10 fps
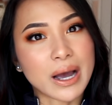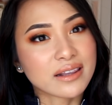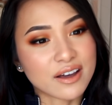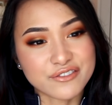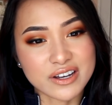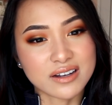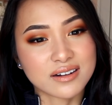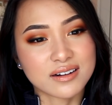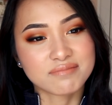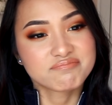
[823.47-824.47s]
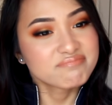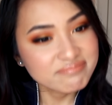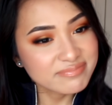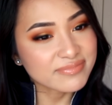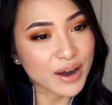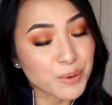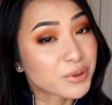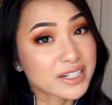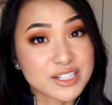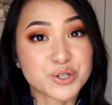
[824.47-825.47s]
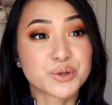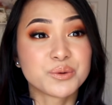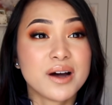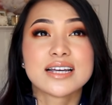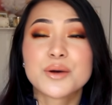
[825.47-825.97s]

I love it. I really do.